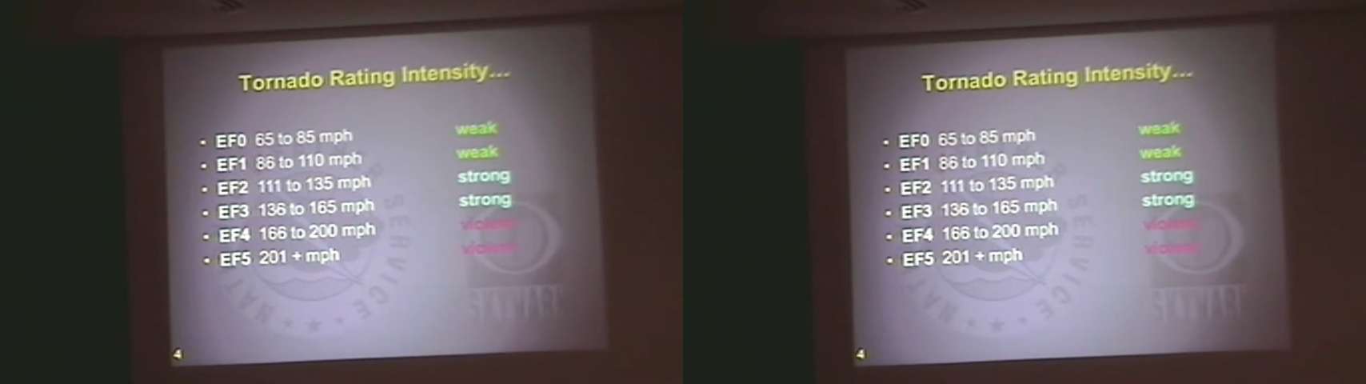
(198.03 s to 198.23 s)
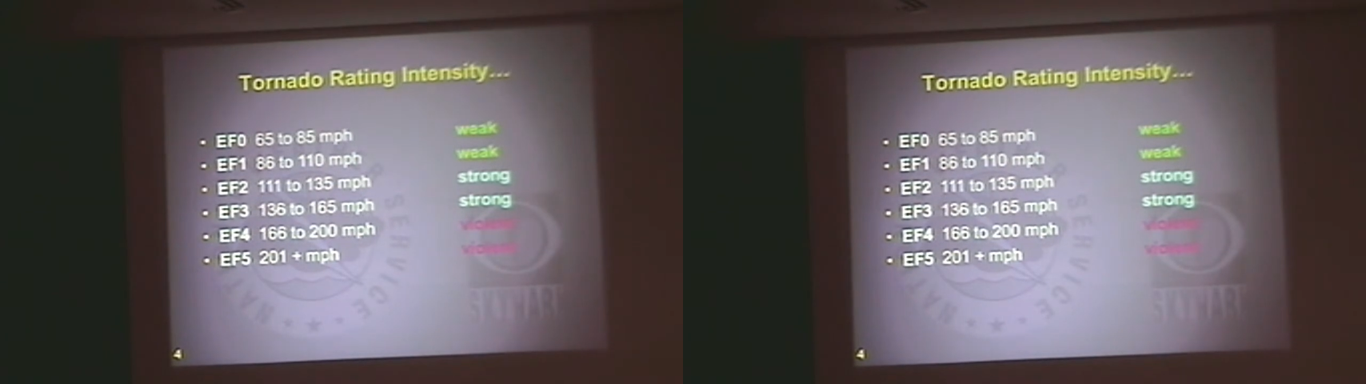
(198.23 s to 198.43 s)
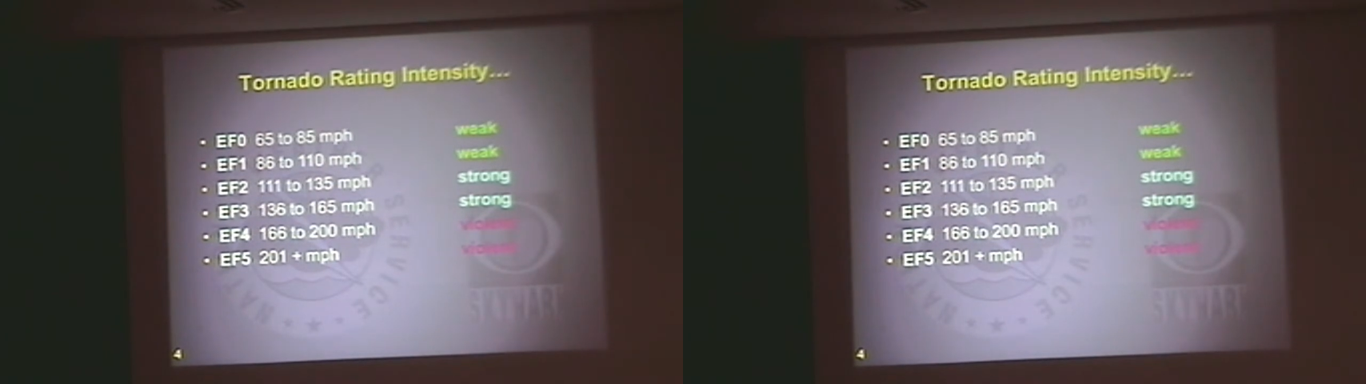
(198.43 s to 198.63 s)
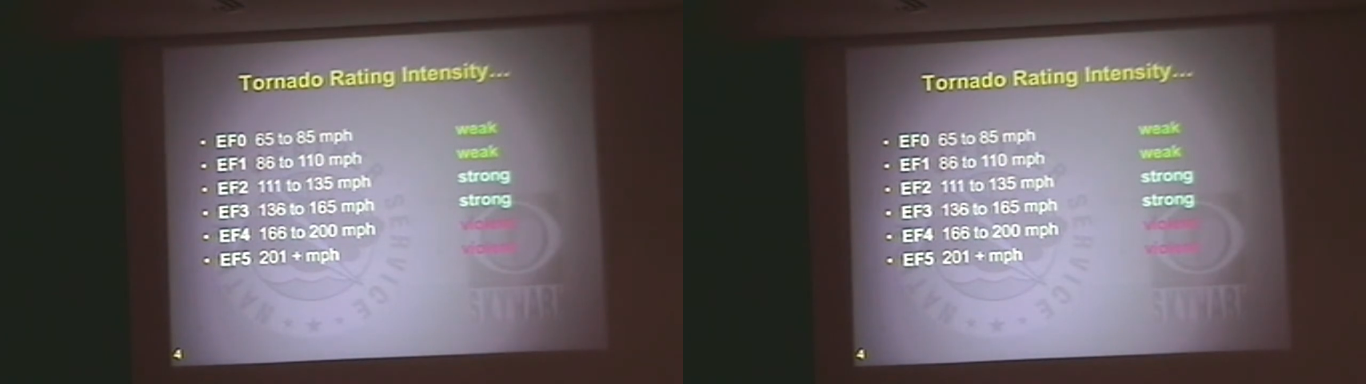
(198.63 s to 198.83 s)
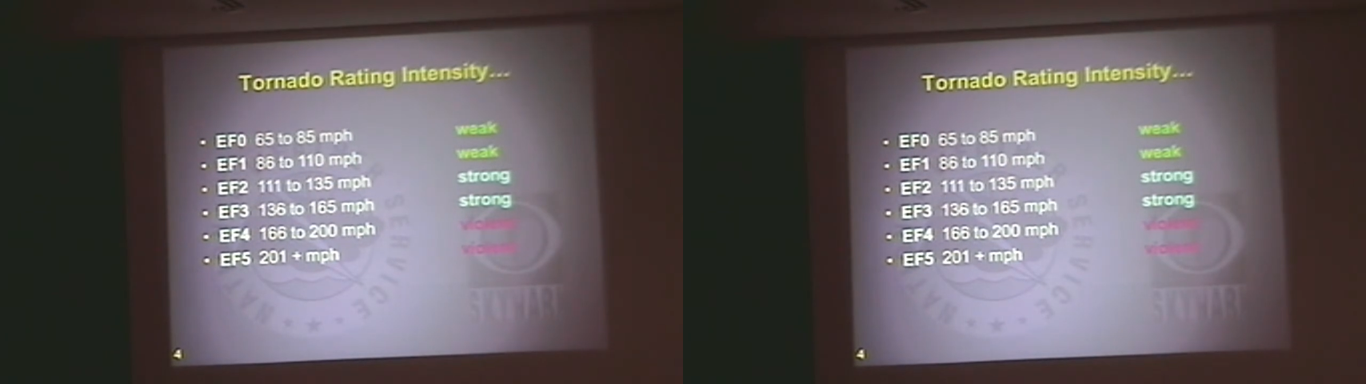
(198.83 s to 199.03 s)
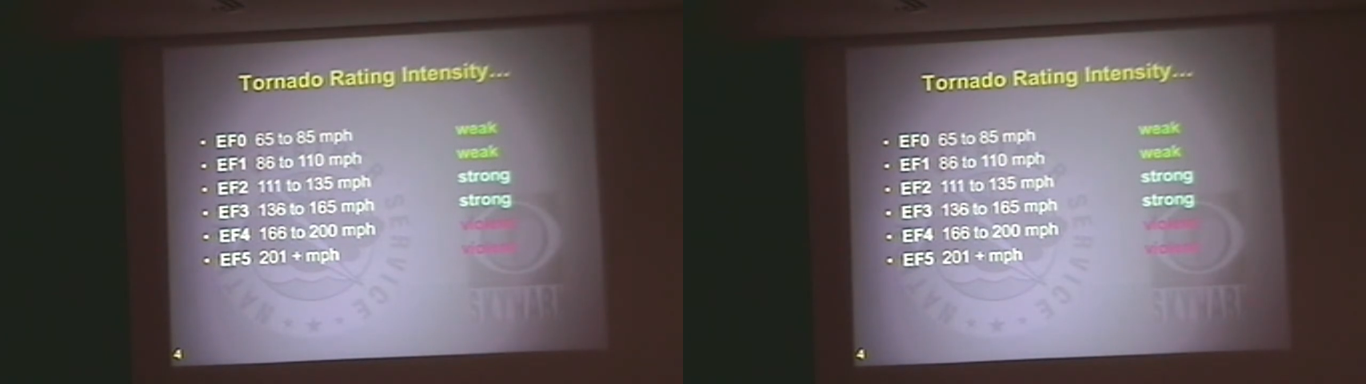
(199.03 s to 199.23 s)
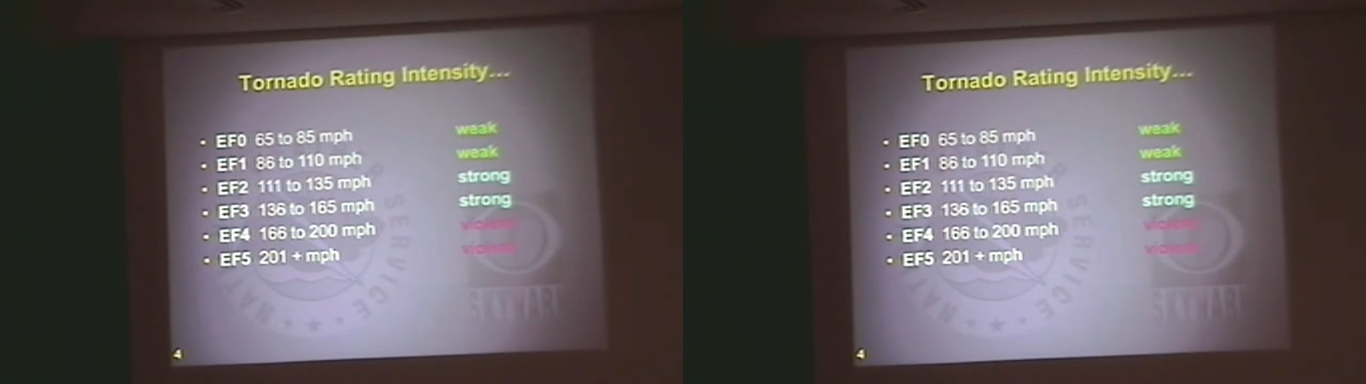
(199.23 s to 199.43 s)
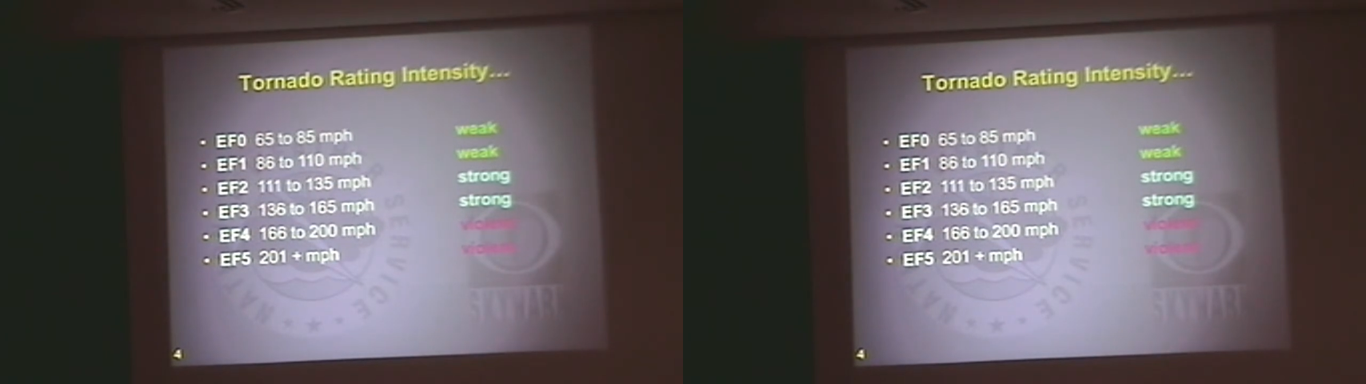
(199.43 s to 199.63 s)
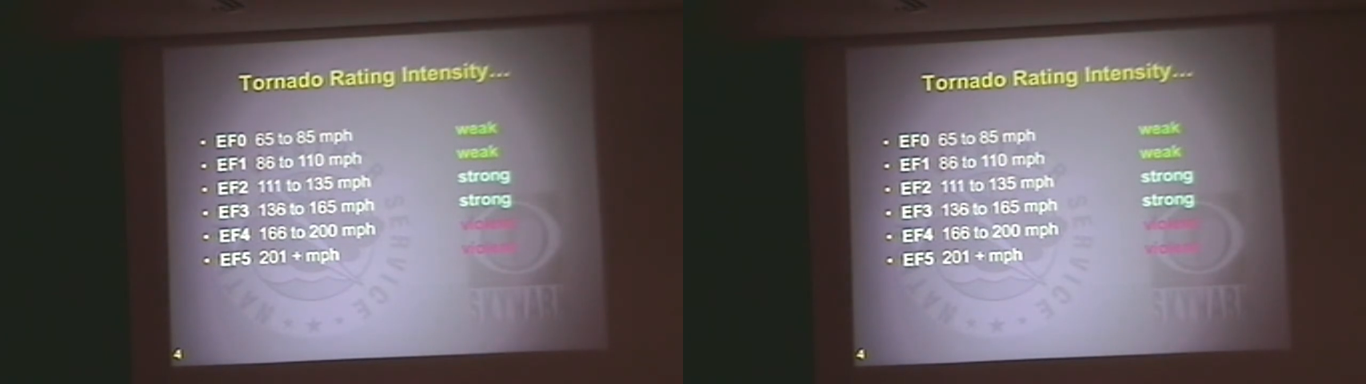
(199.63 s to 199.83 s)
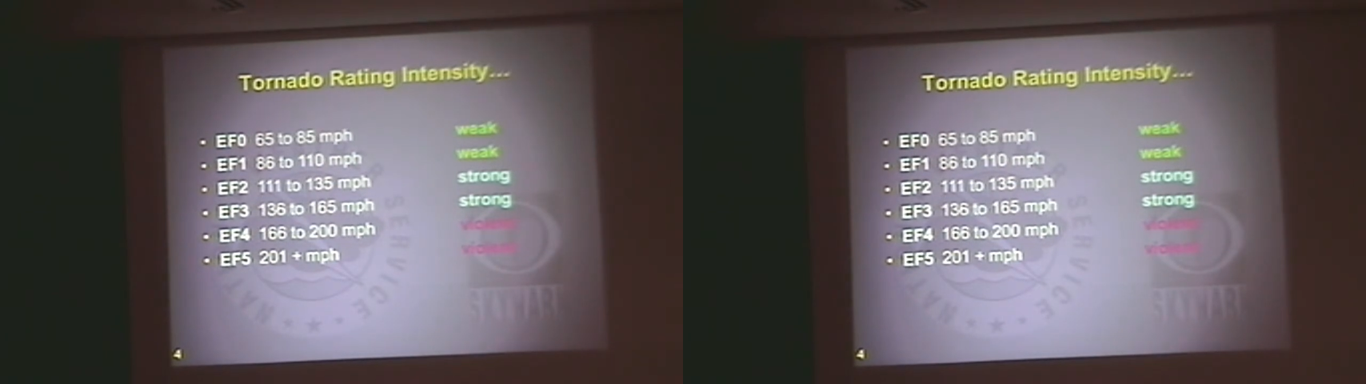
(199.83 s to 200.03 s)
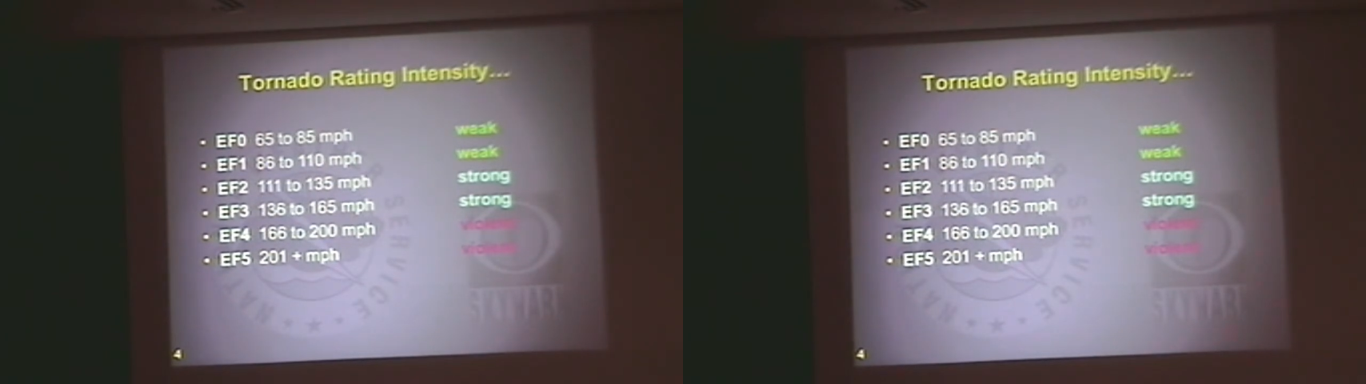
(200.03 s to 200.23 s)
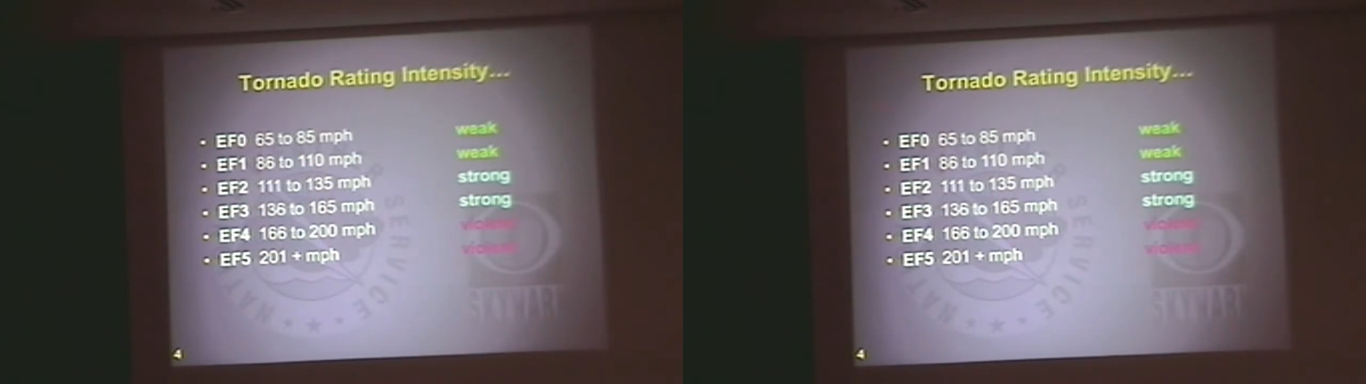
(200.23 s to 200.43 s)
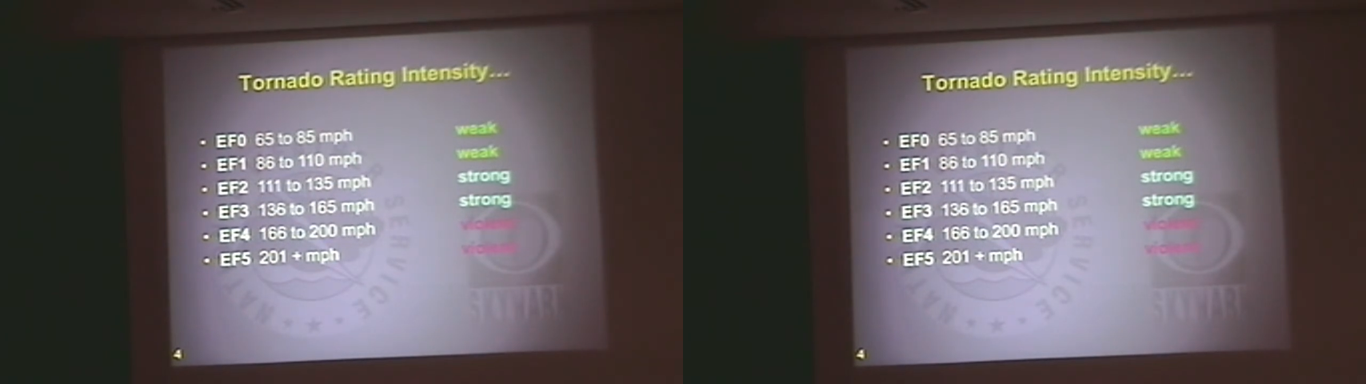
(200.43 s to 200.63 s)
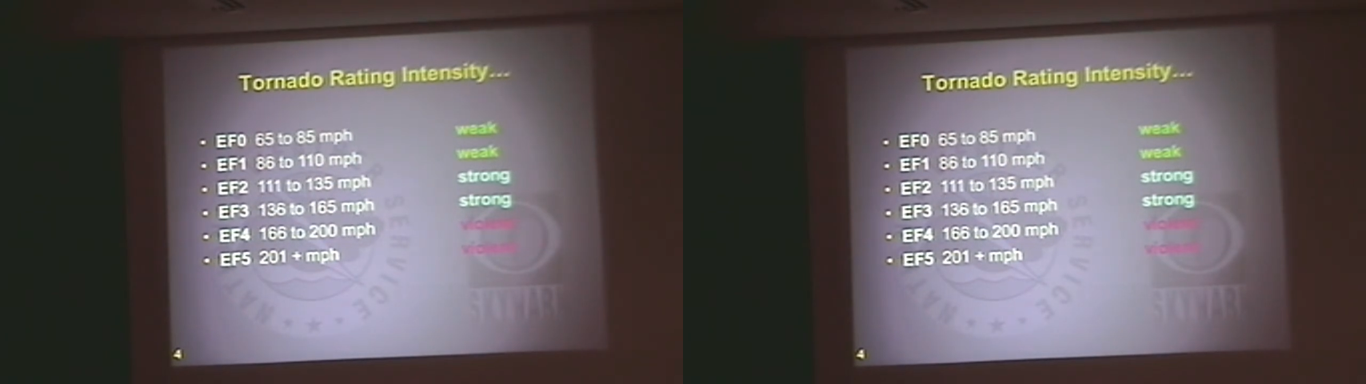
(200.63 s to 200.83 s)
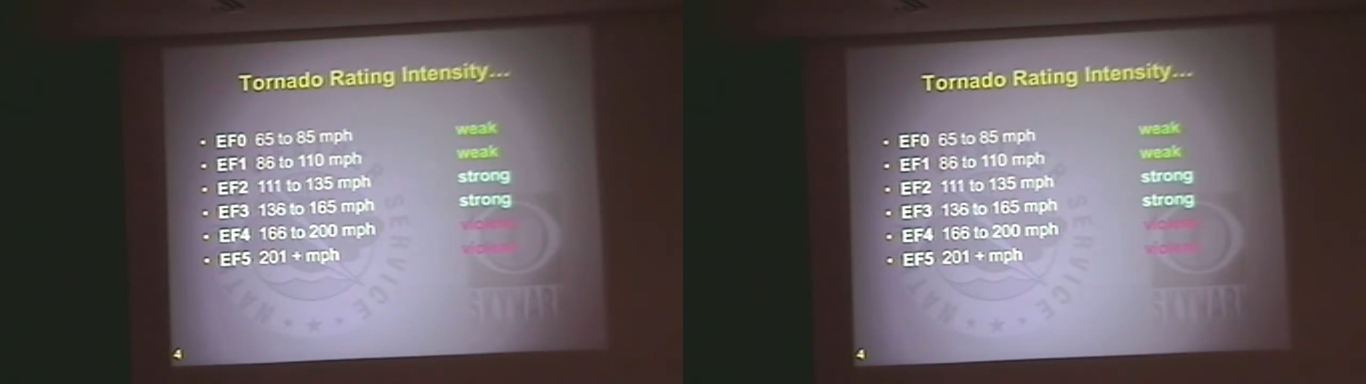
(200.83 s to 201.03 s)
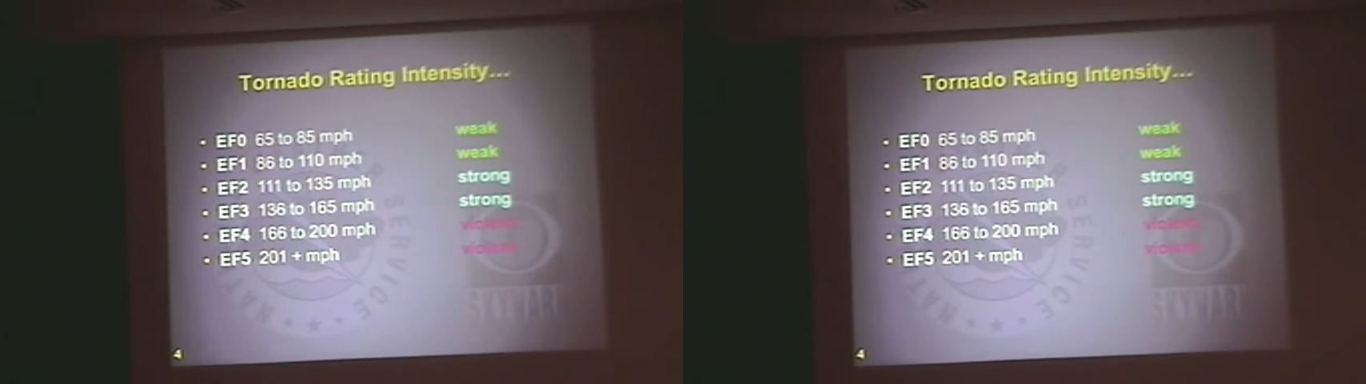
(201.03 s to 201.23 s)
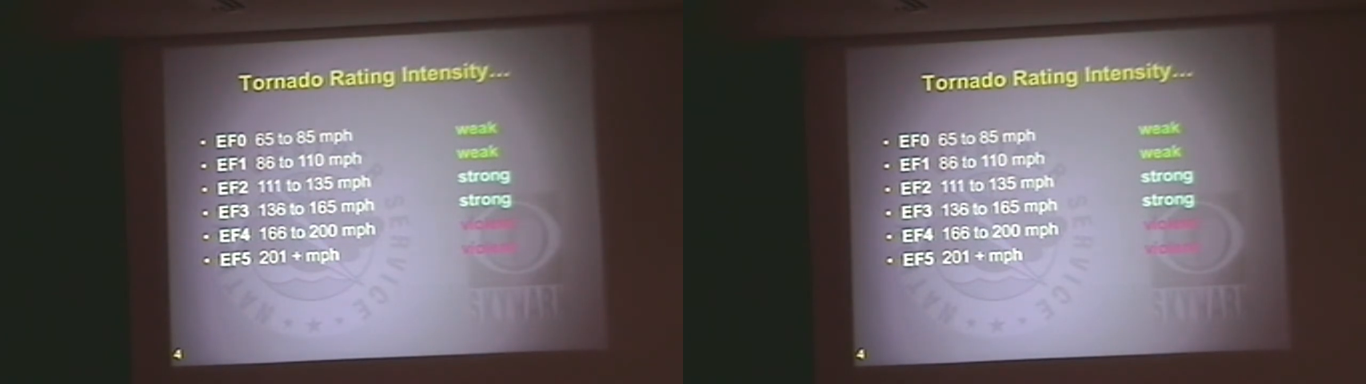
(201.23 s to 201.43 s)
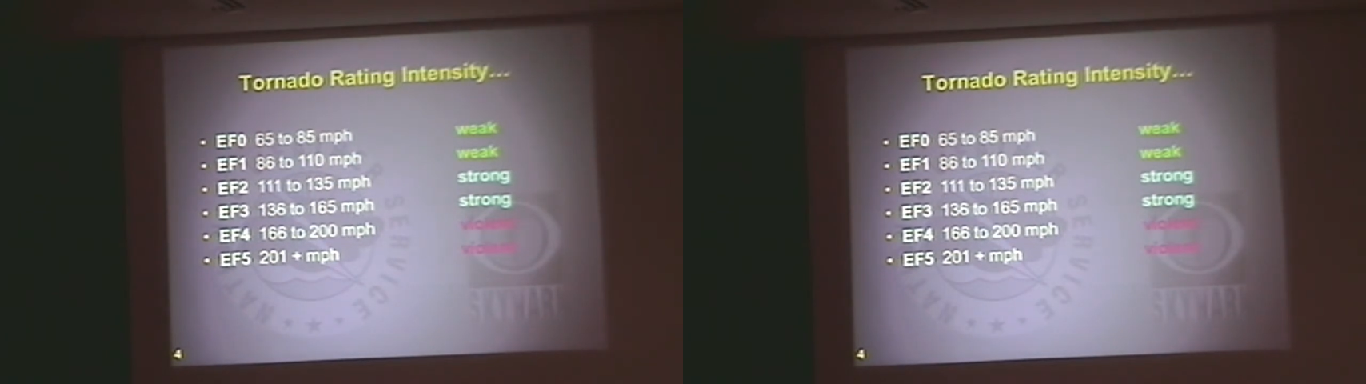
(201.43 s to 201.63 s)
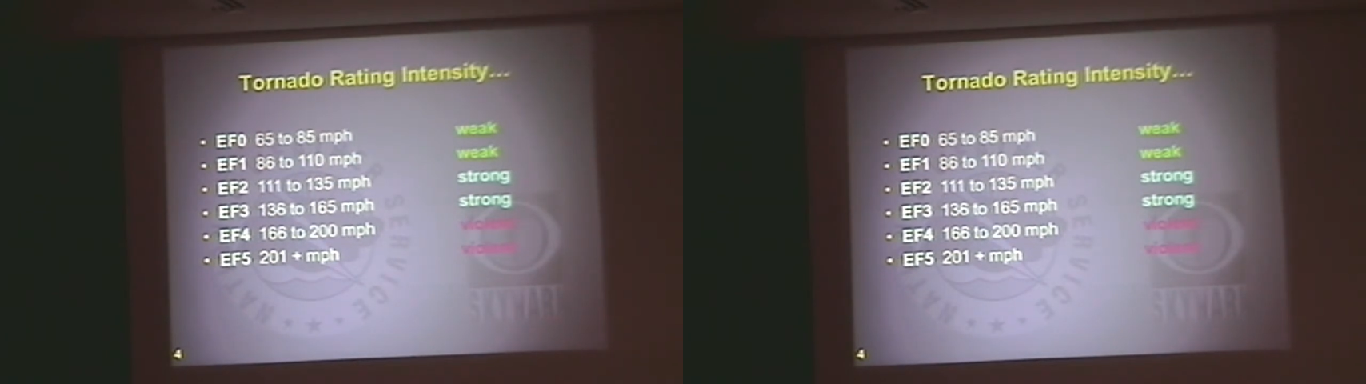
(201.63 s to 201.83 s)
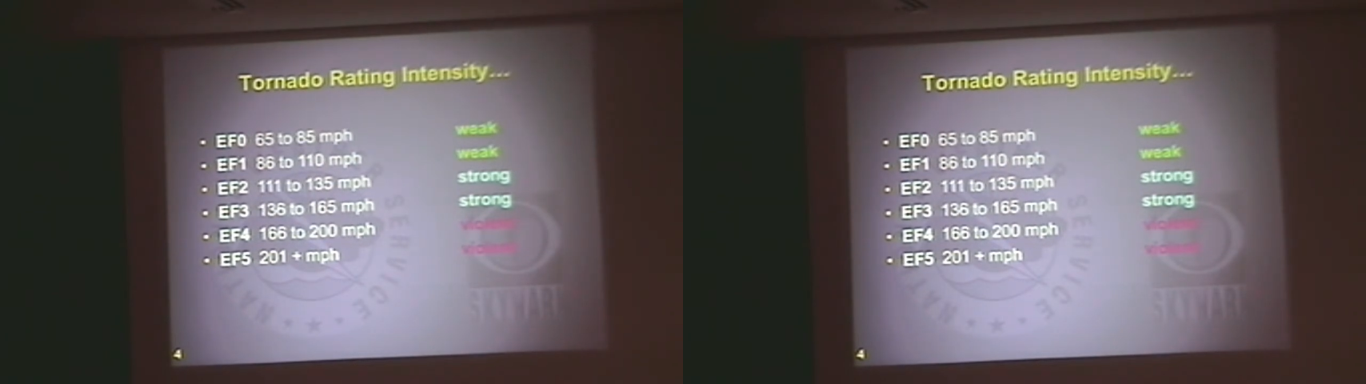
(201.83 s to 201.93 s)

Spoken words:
No face is visible, so there are no lips to read.